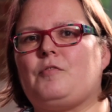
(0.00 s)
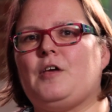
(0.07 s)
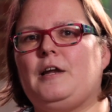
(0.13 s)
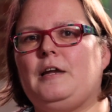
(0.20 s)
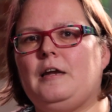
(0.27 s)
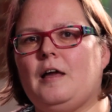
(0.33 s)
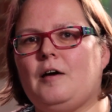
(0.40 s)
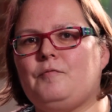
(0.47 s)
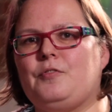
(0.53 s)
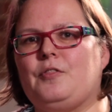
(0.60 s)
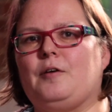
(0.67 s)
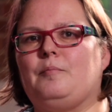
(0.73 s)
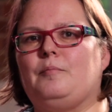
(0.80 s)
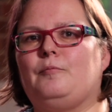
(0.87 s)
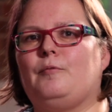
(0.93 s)
to love
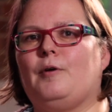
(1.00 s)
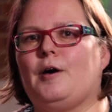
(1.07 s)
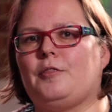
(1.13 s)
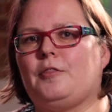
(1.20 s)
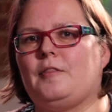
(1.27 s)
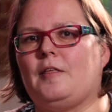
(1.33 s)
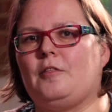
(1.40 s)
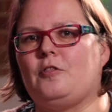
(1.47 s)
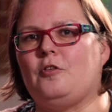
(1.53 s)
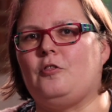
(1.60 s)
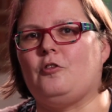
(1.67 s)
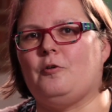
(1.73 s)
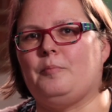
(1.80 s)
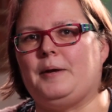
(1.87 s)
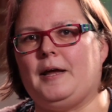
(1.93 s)
them rather than to
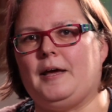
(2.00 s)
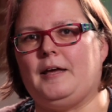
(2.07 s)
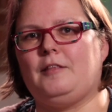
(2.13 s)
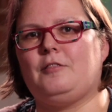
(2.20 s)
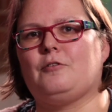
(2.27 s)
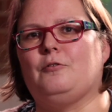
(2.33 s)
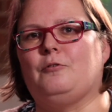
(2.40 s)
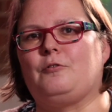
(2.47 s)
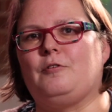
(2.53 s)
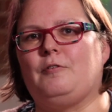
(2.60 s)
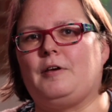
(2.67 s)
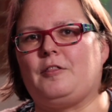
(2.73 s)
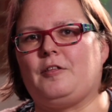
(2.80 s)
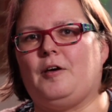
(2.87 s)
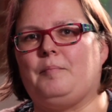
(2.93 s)
dominate or to
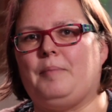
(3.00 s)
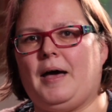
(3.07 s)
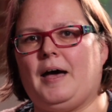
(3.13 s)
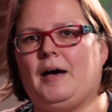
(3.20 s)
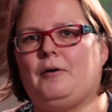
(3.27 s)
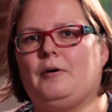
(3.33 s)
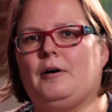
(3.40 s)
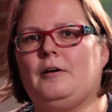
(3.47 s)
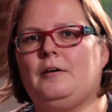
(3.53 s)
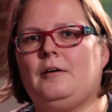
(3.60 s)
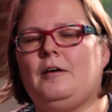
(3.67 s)
exert power.